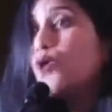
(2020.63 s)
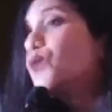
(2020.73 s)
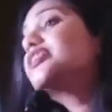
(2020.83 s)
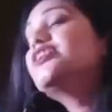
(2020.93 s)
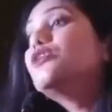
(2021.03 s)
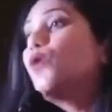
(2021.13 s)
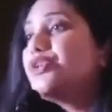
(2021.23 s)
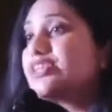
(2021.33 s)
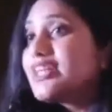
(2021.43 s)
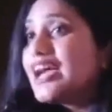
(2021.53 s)
with the
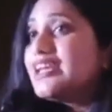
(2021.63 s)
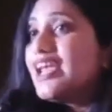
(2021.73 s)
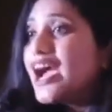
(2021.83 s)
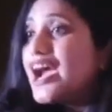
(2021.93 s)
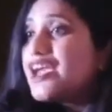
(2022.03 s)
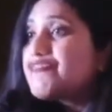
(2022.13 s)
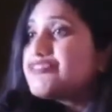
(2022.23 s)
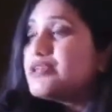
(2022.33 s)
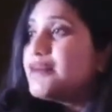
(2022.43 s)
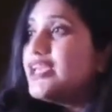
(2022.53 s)
note that
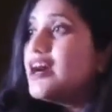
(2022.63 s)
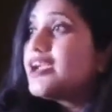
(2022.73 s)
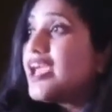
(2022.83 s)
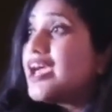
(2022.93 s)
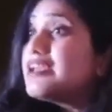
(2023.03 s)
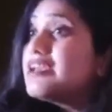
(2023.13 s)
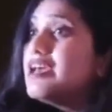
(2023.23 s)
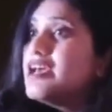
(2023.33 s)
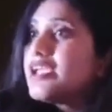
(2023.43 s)
AIFTP again